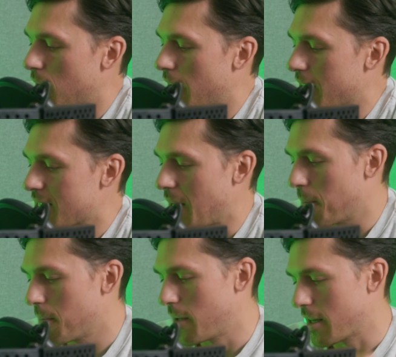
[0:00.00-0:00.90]

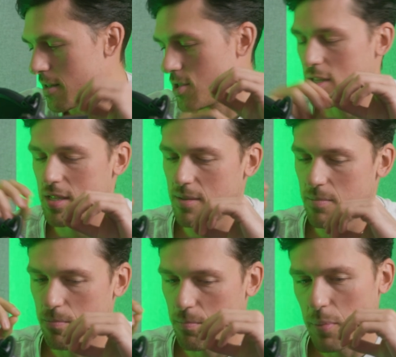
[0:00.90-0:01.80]
let's just
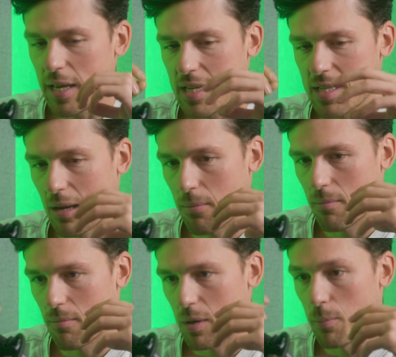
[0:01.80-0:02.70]
pick
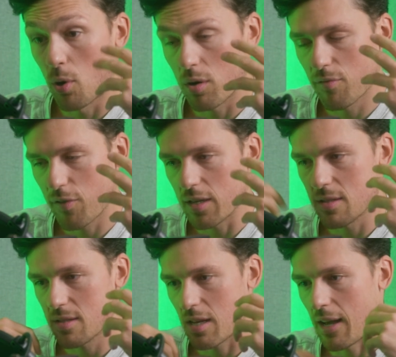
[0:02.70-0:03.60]
some important
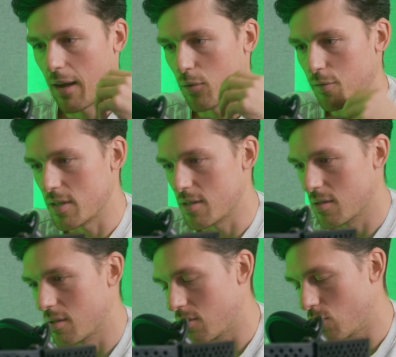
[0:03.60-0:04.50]
things out of these
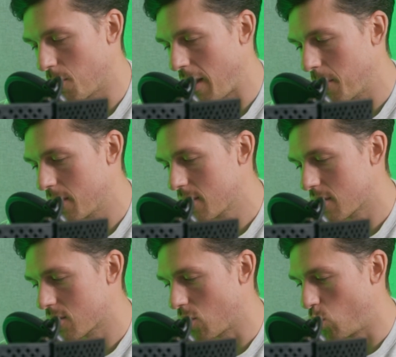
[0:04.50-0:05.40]
new amendments.
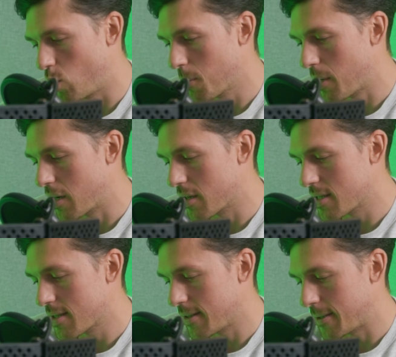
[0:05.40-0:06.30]
So one part
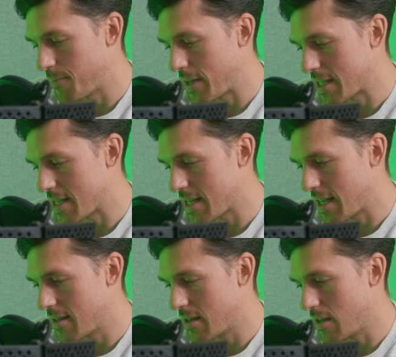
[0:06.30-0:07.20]
is, as I
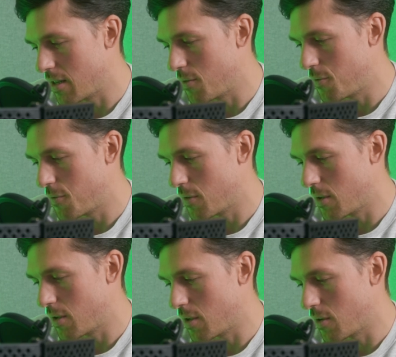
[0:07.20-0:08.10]
said, if
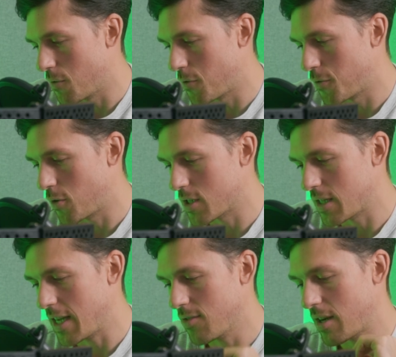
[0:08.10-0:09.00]
for
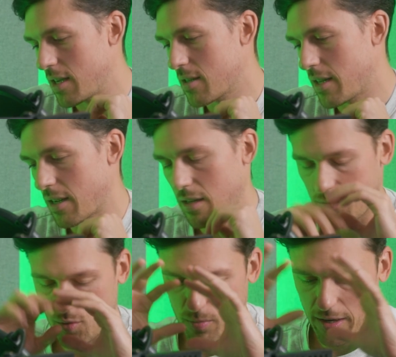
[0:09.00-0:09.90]
14A, right,
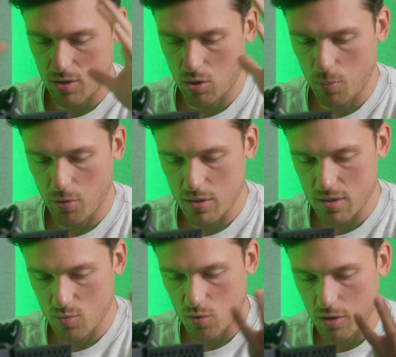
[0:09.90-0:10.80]
like to make the whole
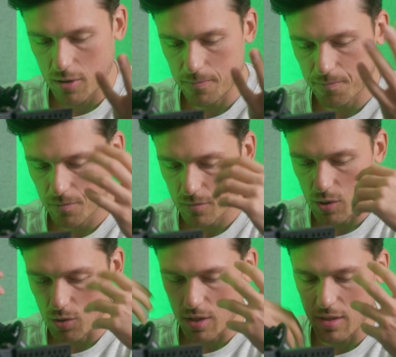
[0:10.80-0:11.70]
process work,
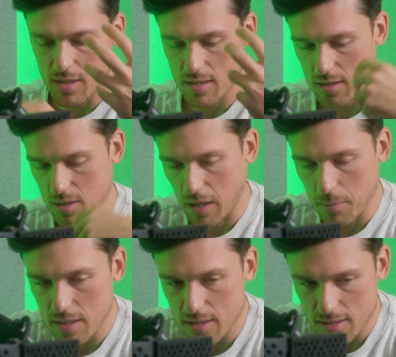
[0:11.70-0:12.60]
you need these smart
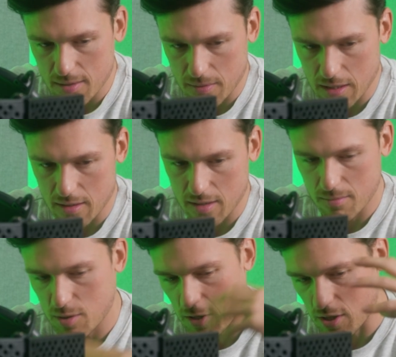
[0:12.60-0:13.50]
meters
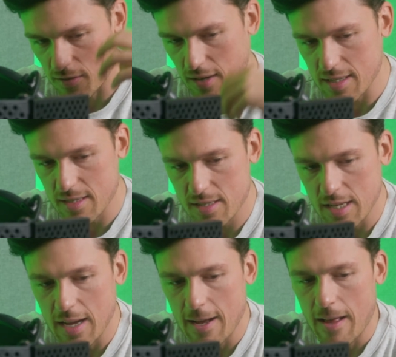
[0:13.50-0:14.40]
and special devices,
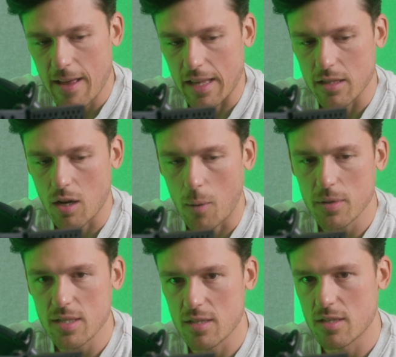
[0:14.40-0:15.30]
and the
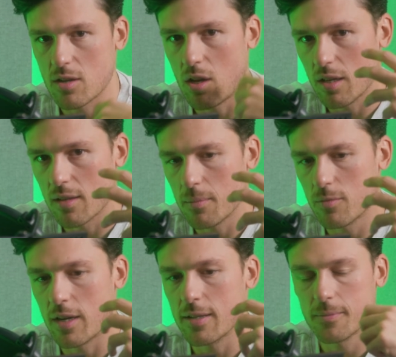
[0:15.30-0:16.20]
companies installing them,
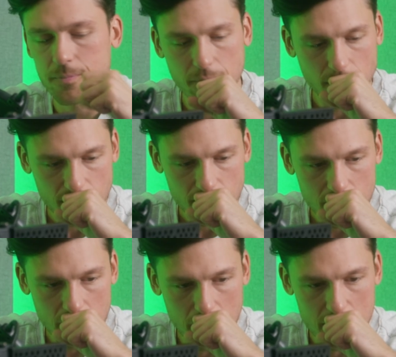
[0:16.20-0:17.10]
right.
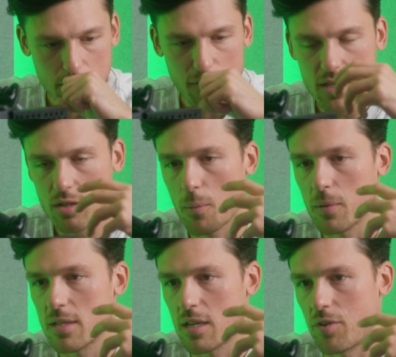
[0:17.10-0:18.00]
Some of these
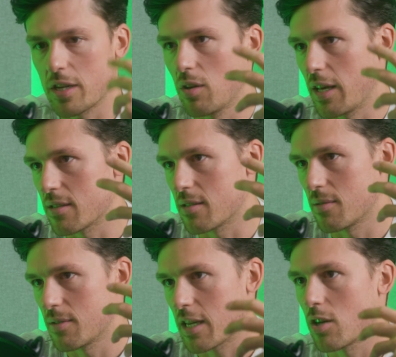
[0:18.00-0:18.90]
companies are regulated.
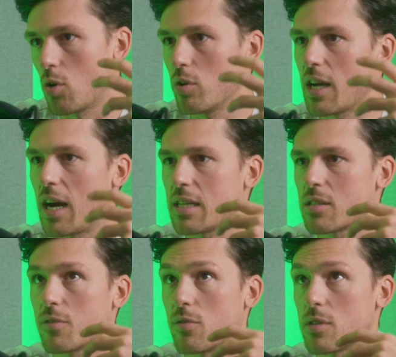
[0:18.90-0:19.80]
They can only
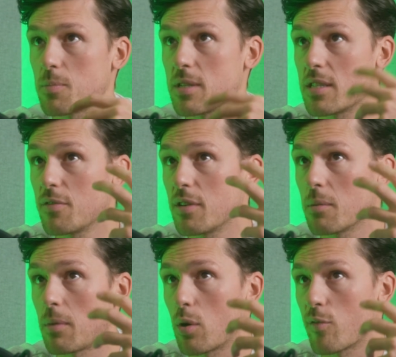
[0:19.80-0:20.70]
ask for a specific
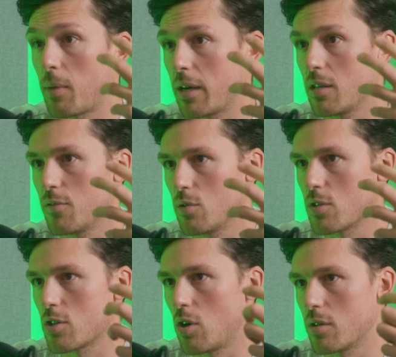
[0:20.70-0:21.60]
amount of money if you
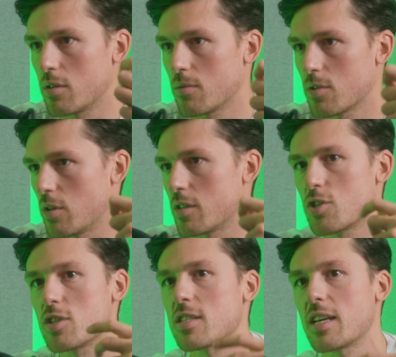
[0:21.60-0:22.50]
install it. So let's
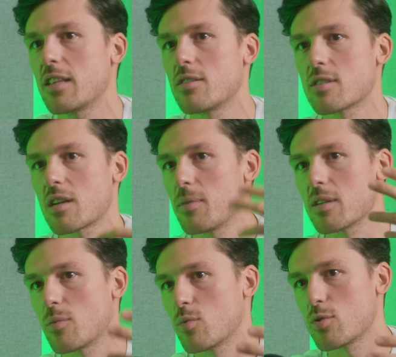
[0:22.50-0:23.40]
just say there is coming
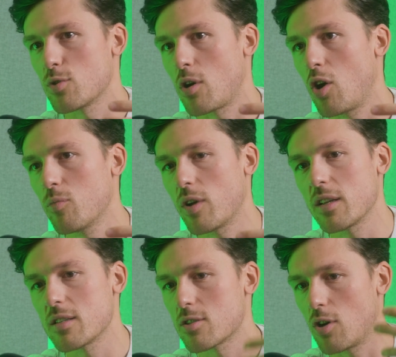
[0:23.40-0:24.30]
someone to your home, right,
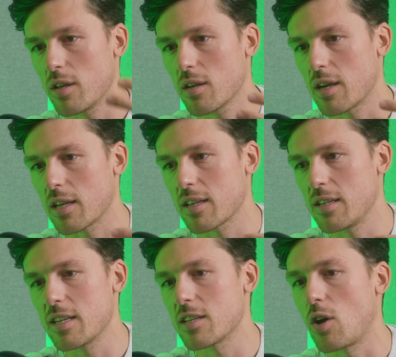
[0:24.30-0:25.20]
installing, and
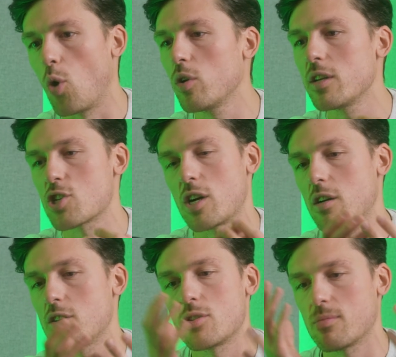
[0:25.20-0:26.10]
he can only
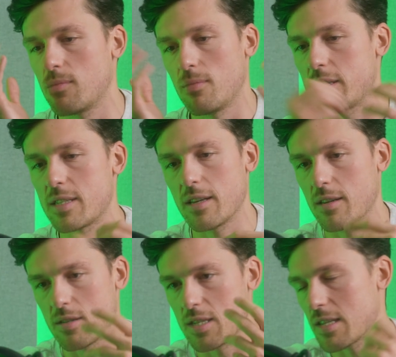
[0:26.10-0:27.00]
charge, let's
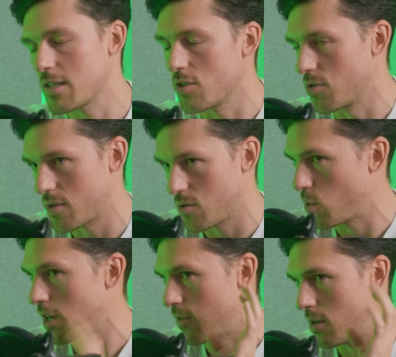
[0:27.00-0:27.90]
say, 60 euros,
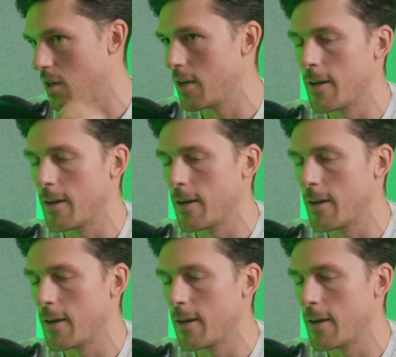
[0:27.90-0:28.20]
whatever.